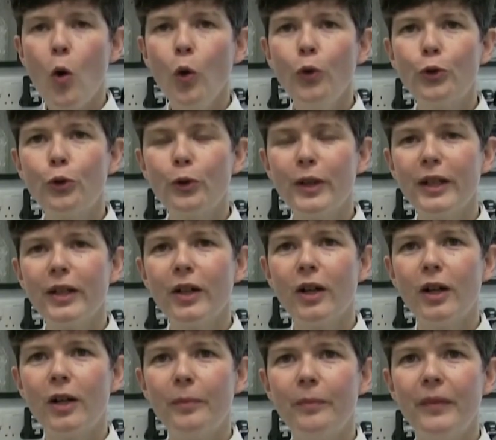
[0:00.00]
Old chewing
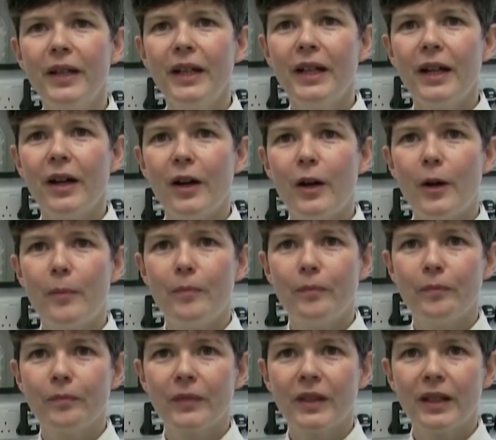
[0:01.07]
gum,
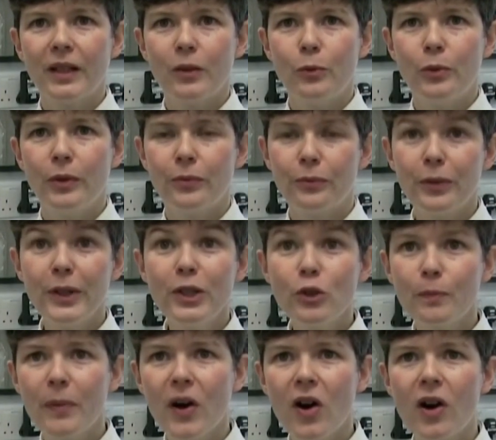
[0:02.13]
um, uh,
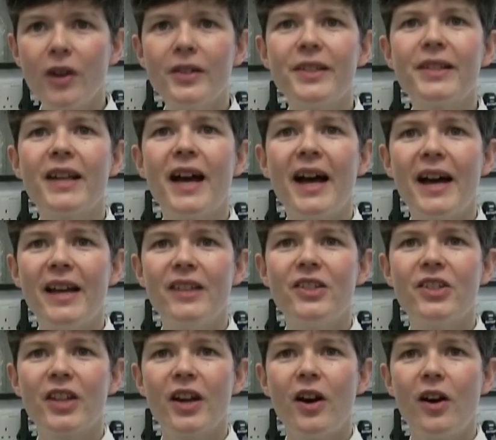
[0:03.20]
fridge parts
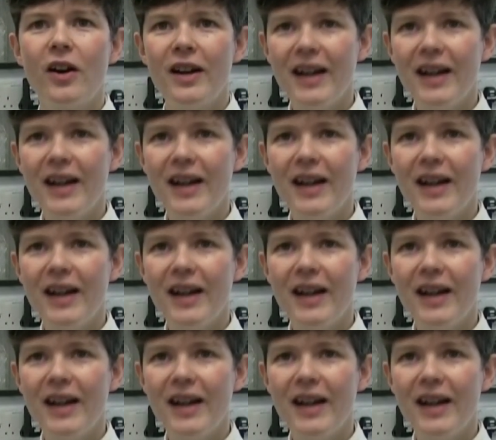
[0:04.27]
and uh,